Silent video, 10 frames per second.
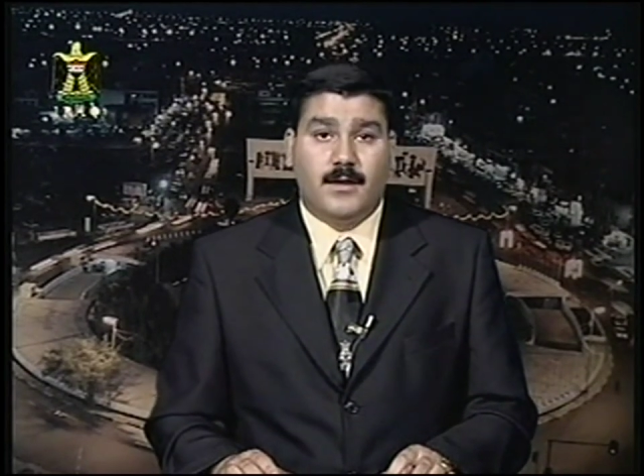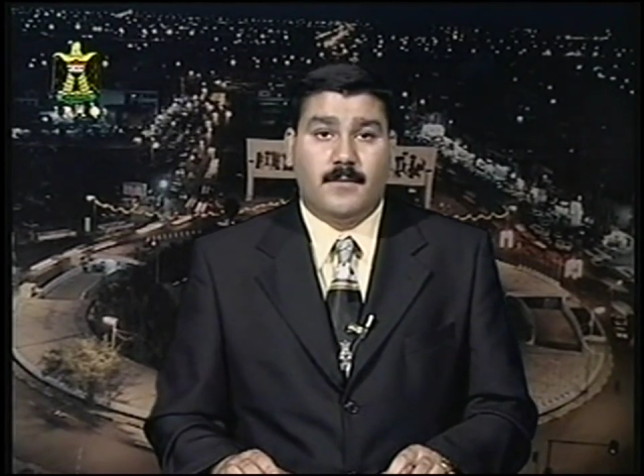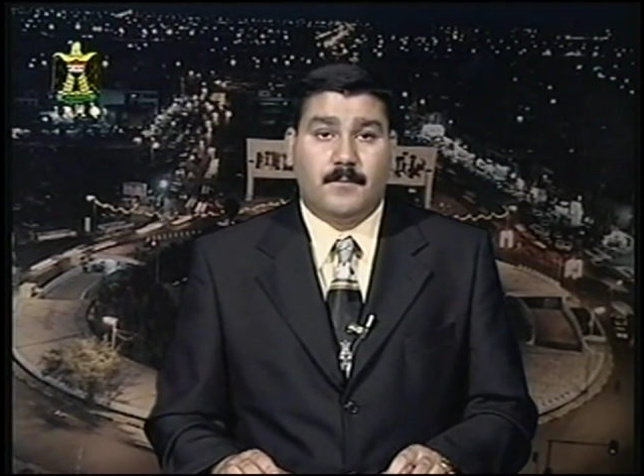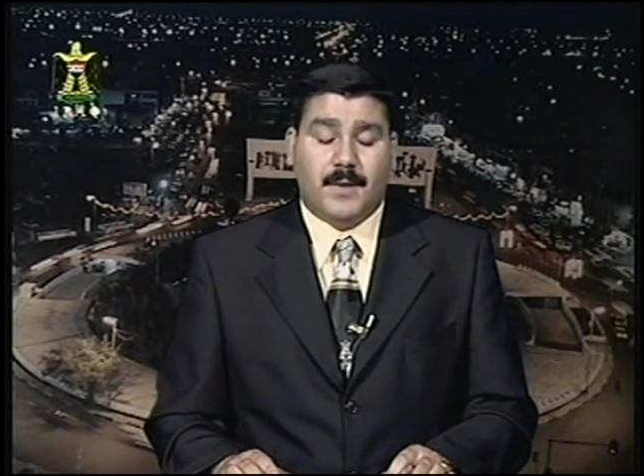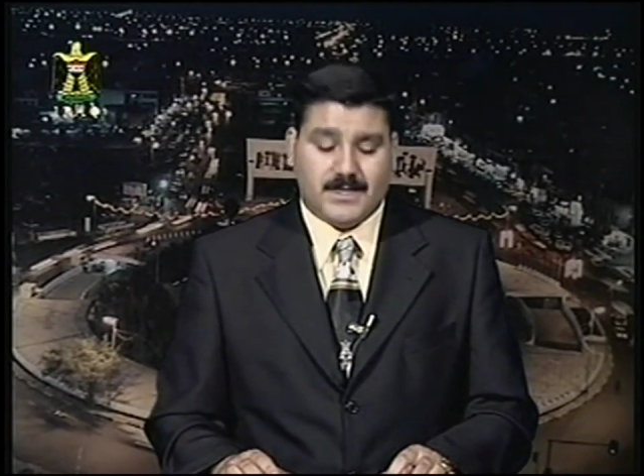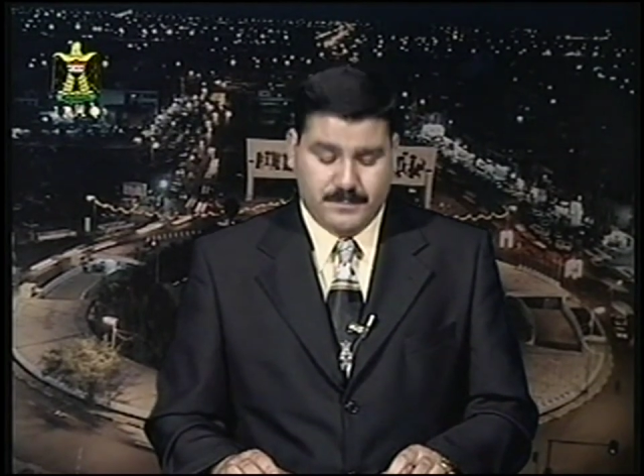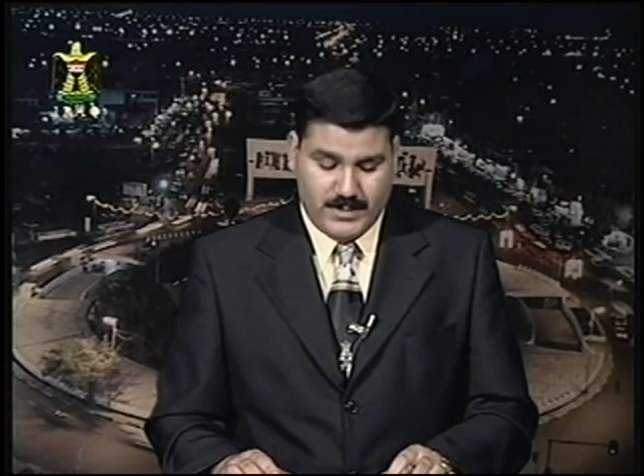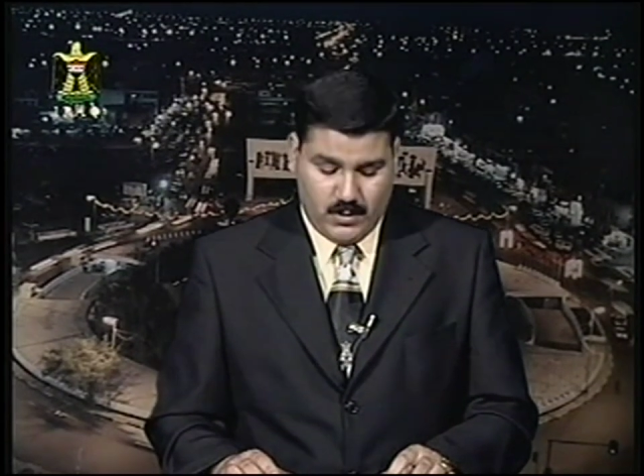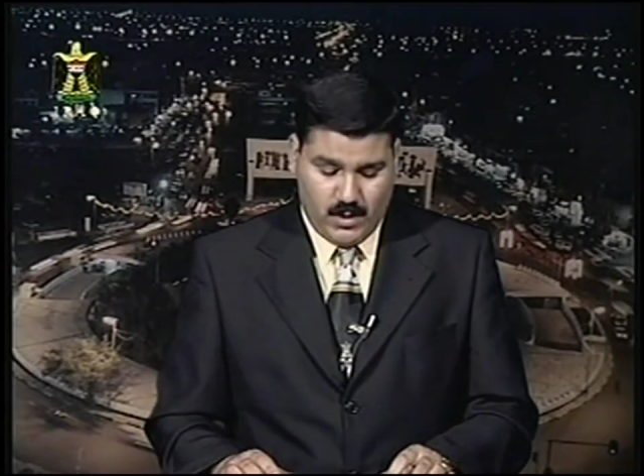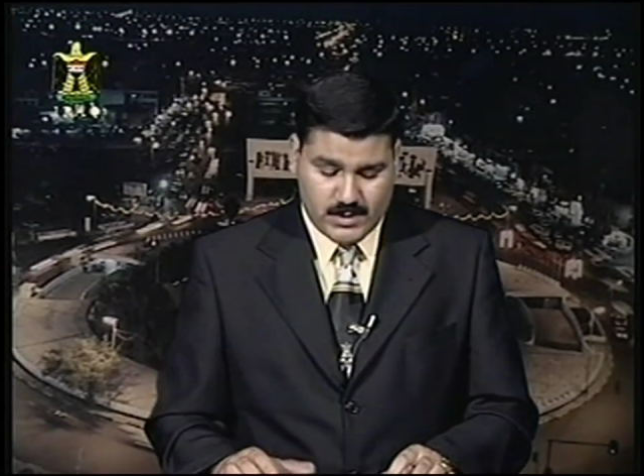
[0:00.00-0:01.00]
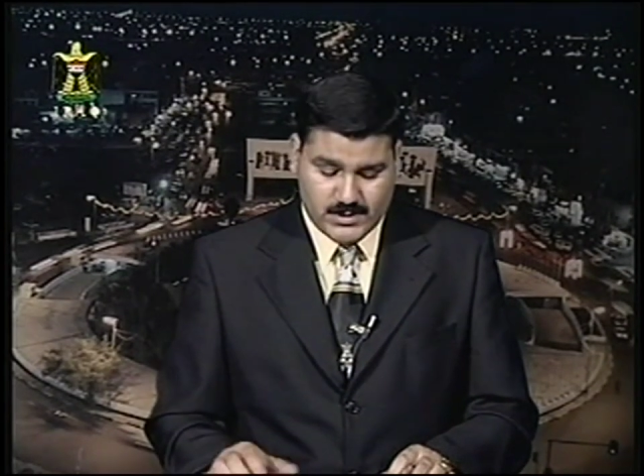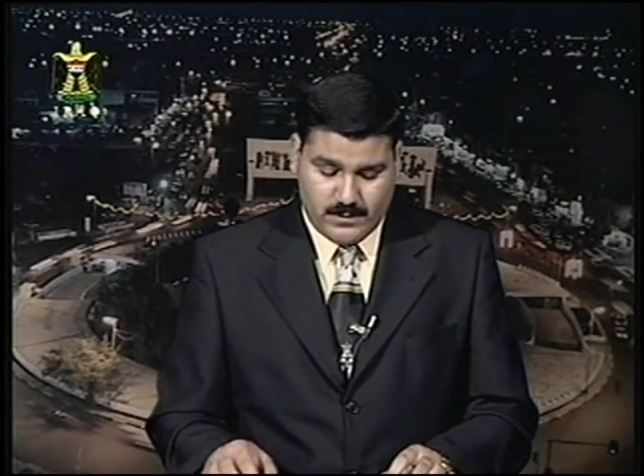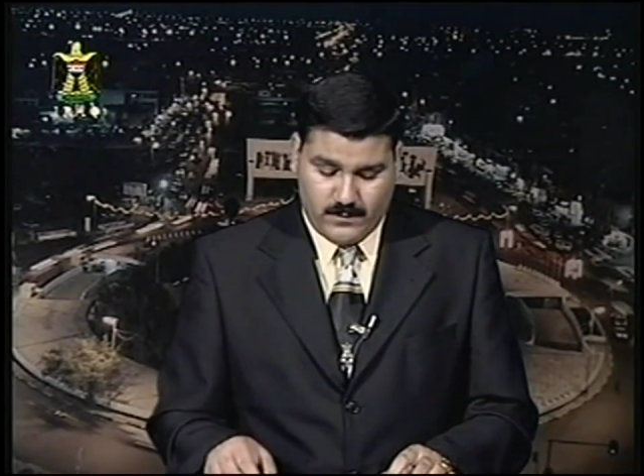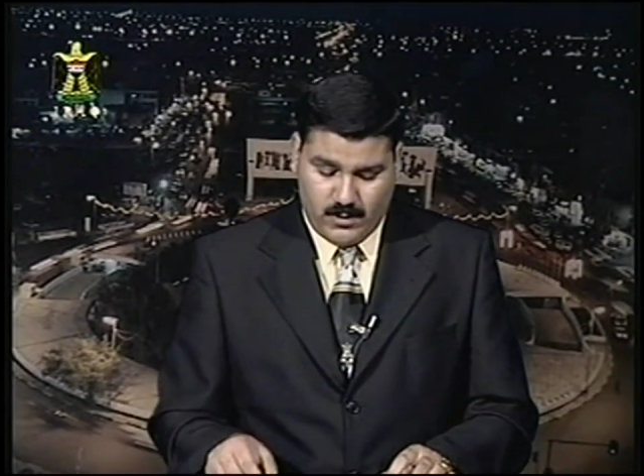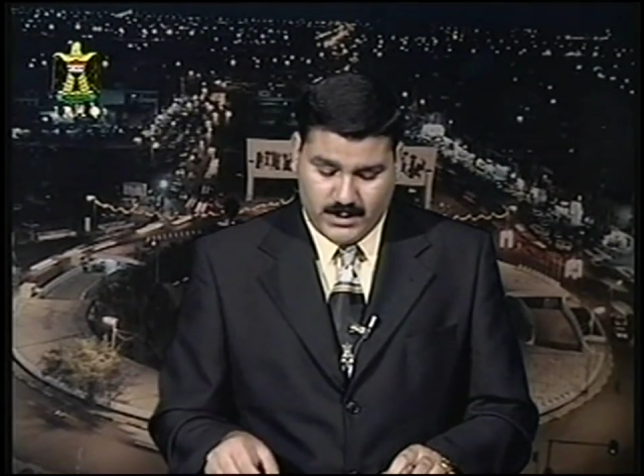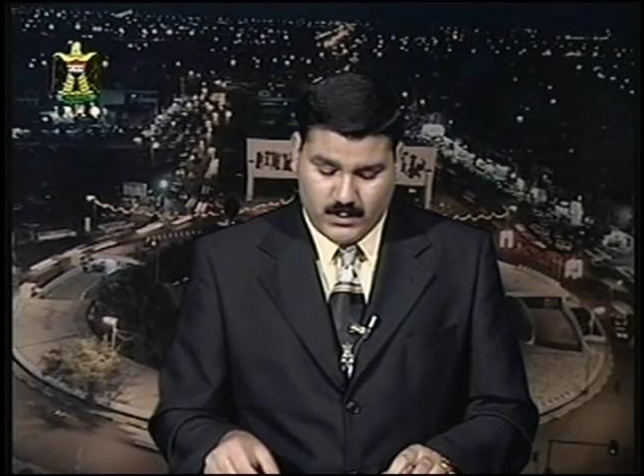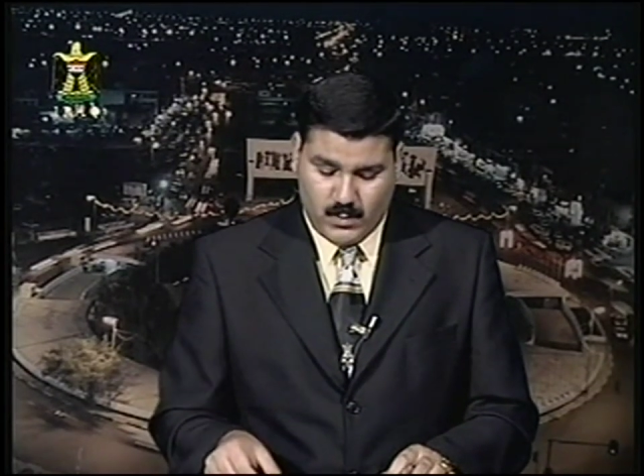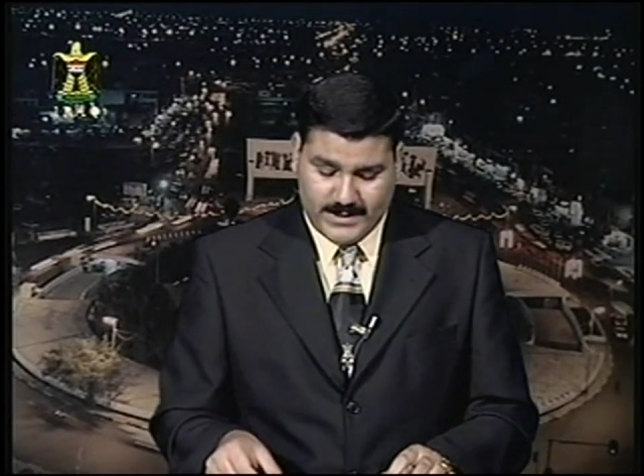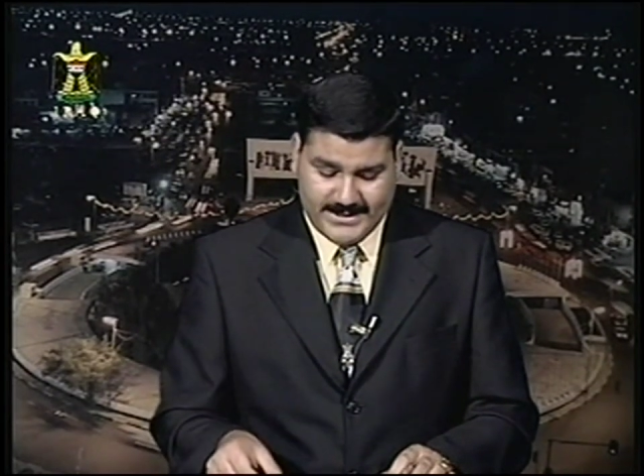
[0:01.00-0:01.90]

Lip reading: But because of only one